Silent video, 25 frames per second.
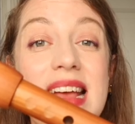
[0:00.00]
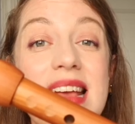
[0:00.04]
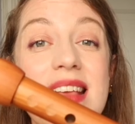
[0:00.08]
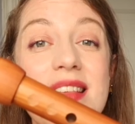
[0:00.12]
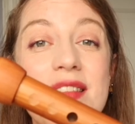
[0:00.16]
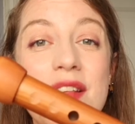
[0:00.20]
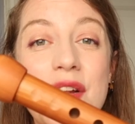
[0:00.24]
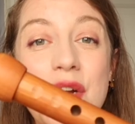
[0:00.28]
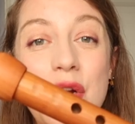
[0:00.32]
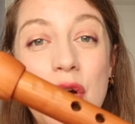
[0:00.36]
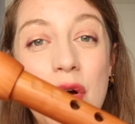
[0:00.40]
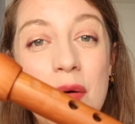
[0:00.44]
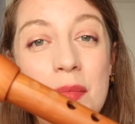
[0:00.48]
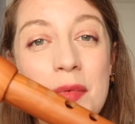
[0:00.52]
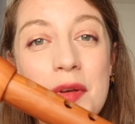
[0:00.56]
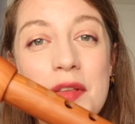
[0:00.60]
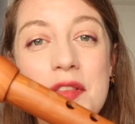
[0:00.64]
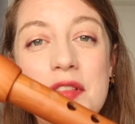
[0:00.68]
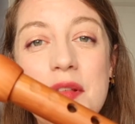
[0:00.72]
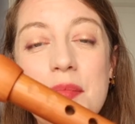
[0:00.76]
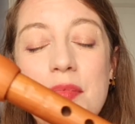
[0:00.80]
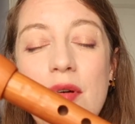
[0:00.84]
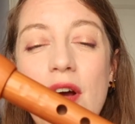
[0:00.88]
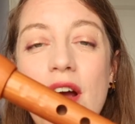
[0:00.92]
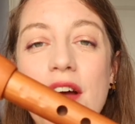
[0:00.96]
It's a normal
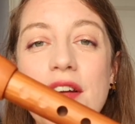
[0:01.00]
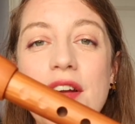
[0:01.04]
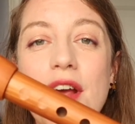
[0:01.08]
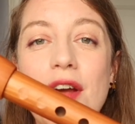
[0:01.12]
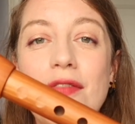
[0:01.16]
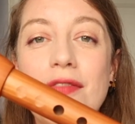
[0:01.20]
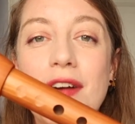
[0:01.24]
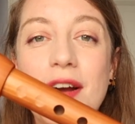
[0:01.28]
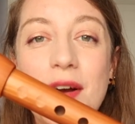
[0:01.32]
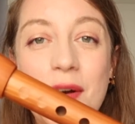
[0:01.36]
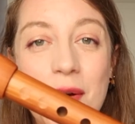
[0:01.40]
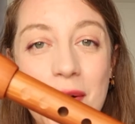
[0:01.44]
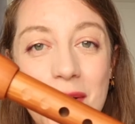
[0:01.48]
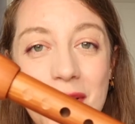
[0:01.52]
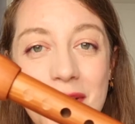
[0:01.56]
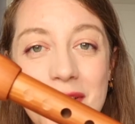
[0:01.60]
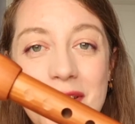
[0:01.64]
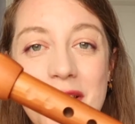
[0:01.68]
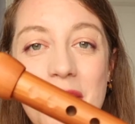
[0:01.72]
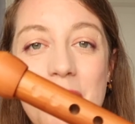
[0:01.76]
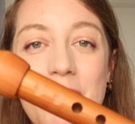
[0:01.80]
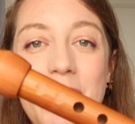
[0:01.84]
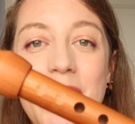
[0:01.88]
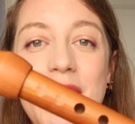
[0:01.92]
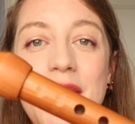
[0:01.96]
soprano
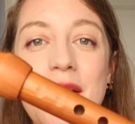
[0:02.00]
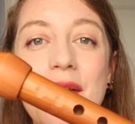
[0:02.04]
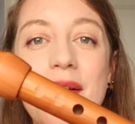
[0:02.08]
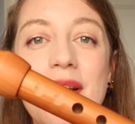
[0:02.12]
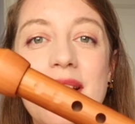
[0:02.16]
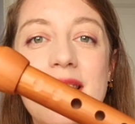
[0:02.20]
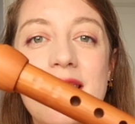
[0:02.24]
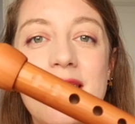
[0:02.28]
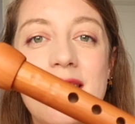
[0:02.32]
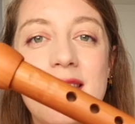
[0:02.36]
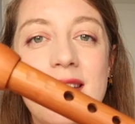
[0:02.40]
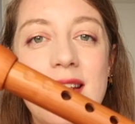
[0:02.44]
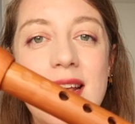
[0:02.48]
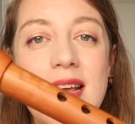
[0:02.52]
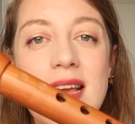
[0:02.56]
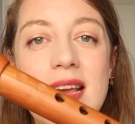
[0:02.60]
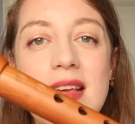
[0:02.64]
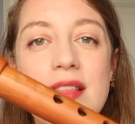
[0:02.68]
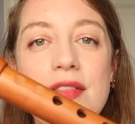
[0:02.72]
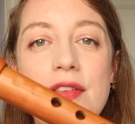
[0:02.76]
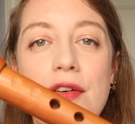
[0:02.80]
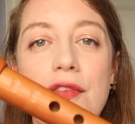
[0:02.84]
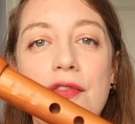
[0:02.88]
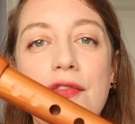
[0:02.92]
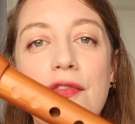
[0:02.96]
recorder, but you can
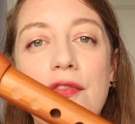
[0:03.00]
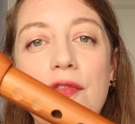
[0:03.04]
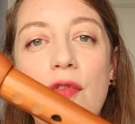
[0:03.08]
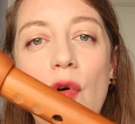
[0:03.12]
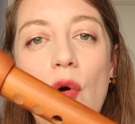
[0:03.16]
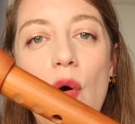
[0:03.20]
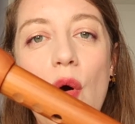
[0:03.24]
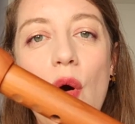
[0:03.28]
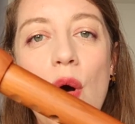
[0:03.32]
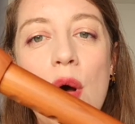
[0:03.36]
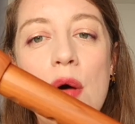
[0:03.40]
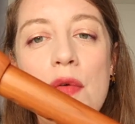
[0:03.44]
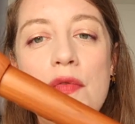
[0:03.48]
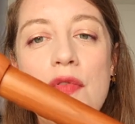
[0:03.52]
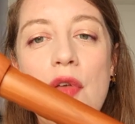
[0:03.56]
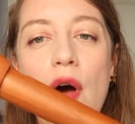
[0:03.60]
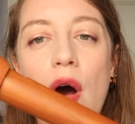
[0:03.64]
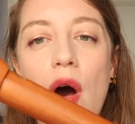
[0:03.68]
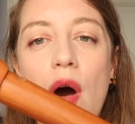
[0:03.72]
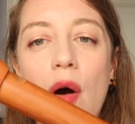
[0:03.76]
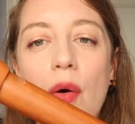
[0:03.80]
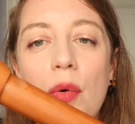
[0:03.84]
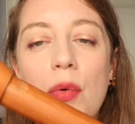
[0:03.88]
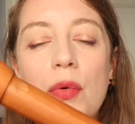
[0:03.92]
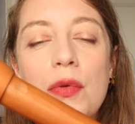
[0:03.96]
see that 4 of the
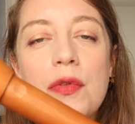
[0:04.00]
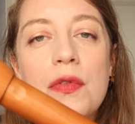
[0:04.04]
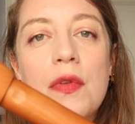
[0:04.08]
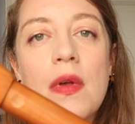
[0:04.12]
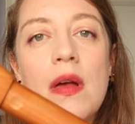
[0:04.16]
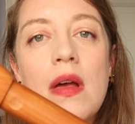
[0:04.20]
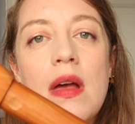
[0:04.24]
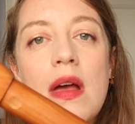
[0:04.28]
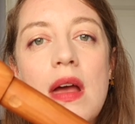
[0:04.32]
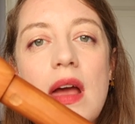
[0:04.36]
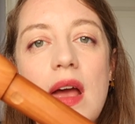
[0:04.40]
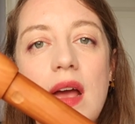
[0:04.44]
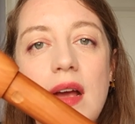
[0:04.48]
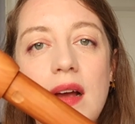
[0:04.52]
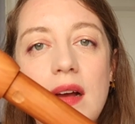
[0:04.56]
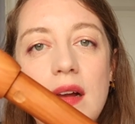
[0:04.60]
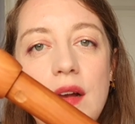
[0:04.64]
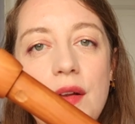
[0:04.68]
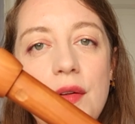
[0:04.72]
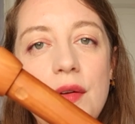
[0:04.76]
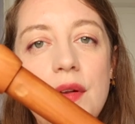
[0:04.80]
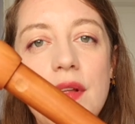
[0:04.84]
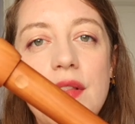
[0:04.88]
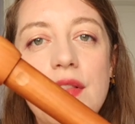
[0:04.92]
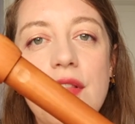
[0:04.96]
holes,
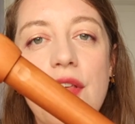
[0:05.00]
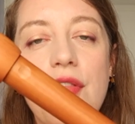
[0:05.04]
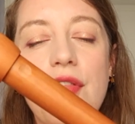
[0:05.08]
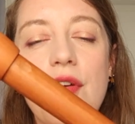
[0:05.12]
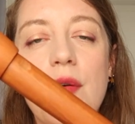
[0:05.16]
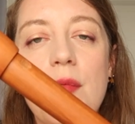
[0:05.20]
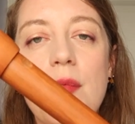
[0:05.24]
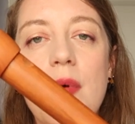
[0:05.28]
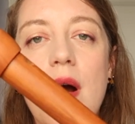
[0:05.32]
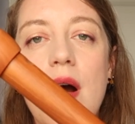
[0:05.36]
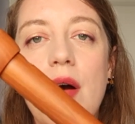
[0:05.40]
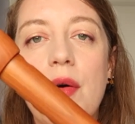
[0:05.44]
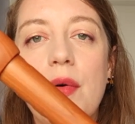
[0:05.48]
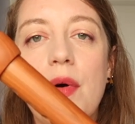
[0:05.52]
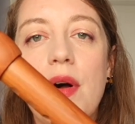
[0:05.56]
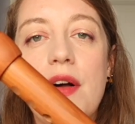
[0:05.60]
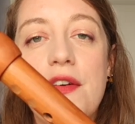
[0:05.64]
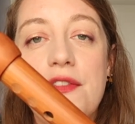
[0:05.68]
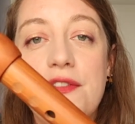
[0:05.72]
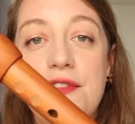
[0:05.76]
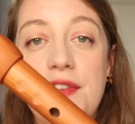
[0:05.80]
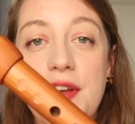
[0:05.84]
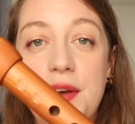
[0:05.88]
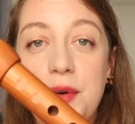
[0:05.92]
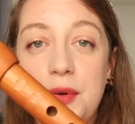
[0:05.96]
including the thumb hole, are
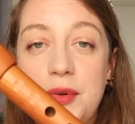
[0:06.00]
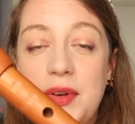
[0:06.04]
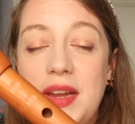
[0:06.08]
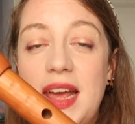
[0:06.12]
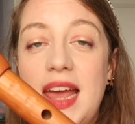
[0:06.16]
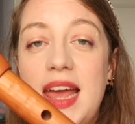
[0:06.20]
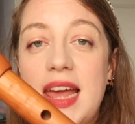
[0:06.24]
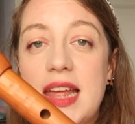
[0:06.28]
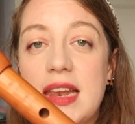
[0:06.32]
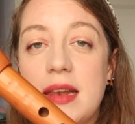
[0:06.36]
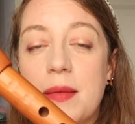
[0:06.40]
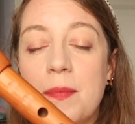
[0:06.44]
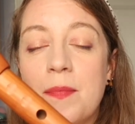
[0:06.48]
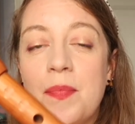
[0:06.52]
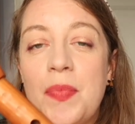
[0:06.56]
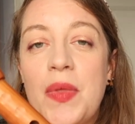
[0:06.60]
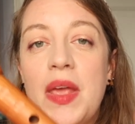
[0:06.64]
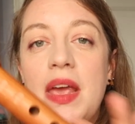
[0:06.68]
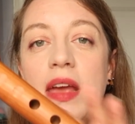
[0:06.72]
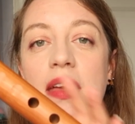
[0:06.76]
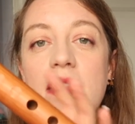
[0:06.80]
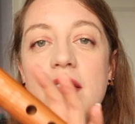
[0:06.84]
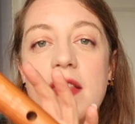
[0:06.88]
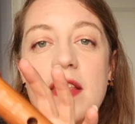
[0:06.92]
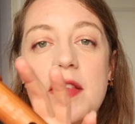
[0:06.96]
filled in.
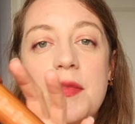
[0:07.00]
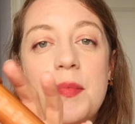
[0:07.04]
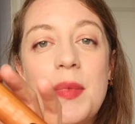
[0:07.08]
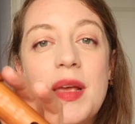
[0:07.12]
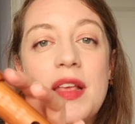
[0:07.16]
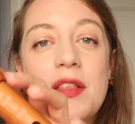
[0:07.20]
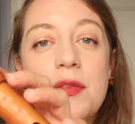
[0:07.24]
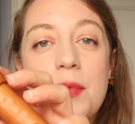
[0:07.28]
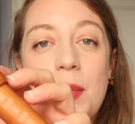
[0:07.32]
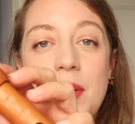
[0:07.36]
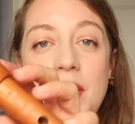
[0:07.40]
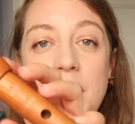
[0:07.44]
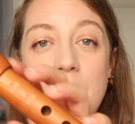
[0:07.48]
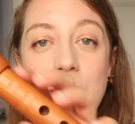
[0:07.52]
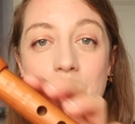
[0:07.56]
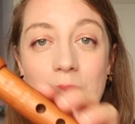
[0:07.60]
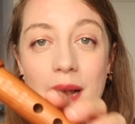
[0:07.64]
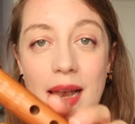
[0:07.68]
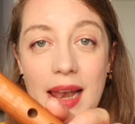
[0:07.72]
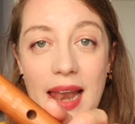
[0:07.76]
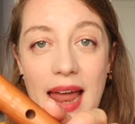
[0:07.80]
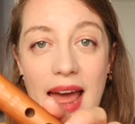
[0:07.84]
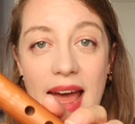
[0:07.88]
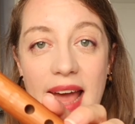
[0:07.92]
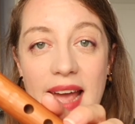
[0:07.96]
This means when you
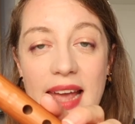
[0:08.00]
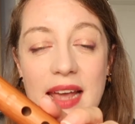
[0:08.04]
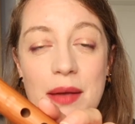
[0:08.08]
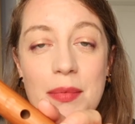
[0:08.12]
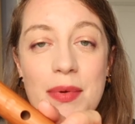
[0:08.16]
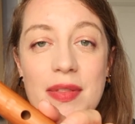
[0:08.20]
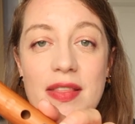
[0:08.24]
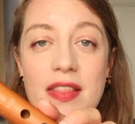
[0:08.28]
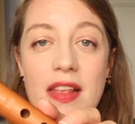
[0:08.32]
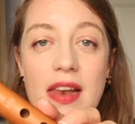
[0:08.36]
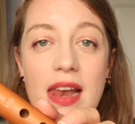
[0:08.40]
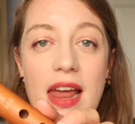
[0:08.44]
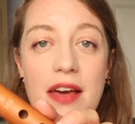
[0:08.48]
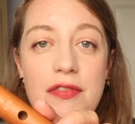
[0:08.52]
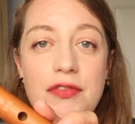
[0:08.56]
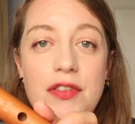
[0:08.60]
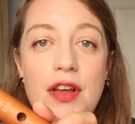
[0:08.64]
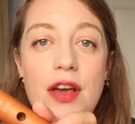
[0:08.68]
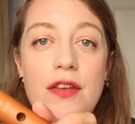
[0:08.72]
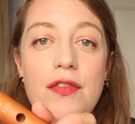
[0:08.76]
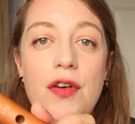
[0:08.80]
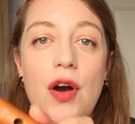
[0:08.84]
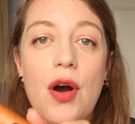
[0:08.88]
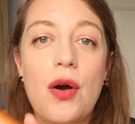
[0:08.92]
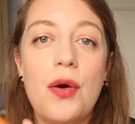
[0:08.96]
play with the
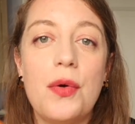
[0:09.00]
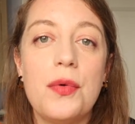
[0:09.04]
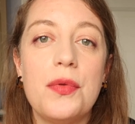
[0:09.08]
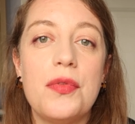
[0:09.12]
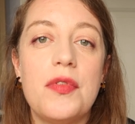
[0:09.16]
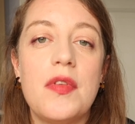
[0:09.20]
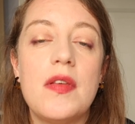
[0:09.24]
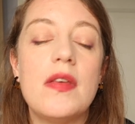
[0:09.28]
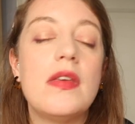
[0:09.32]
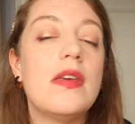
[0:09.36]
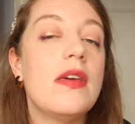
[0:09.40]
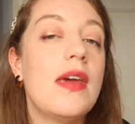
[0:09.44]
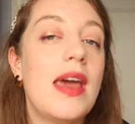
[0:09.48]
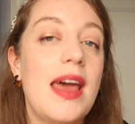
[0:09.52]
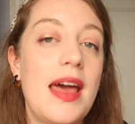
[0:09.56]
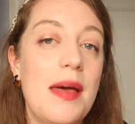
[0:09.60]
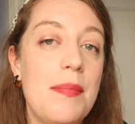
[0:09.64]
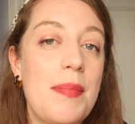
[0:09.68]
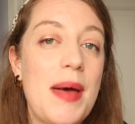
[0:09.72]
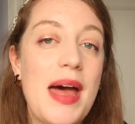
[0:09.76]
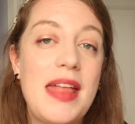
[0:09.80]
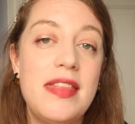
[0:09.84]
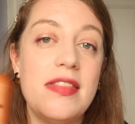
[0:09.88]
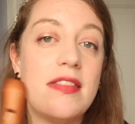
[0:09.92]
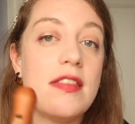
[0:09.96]
leftover holes, you hear
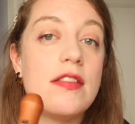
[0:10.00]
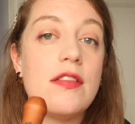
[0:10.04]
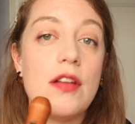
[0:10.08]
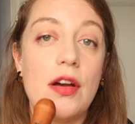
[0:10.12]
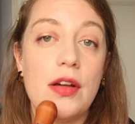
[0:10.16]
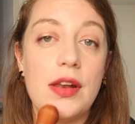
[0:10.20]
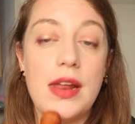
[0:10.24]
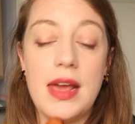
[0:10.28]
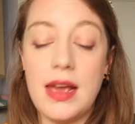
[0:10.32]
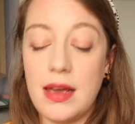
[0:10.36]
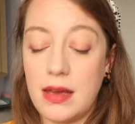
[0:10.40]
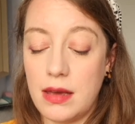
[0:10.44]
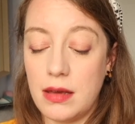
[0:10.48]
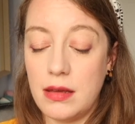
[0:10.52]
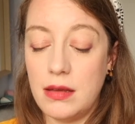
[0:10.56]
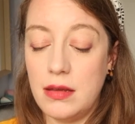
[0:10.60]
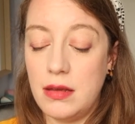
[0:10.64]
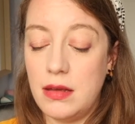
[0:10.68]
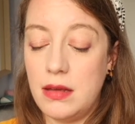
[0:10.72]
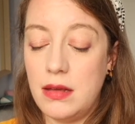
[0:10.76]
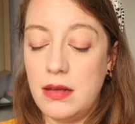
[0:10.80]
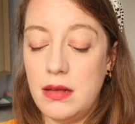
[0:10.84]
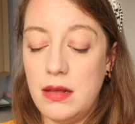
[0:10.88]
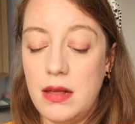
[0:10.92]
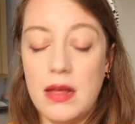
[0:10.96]
pentatonic
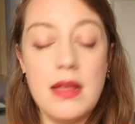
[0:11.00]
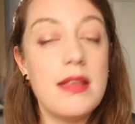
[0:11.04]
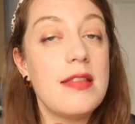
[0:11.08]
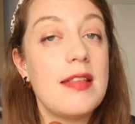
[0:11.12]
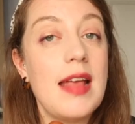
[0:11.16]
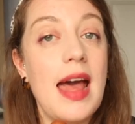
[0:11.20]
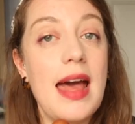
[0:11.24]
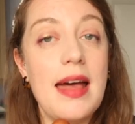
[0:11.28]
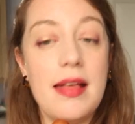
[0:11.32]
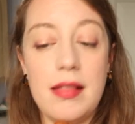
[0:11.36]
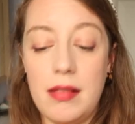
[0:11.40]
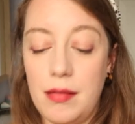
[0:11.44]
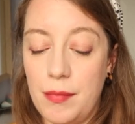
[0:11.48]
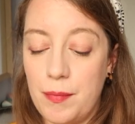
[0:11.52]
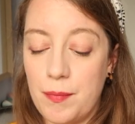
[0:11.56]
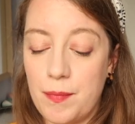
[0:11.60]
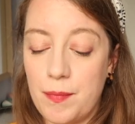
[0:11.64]
scale.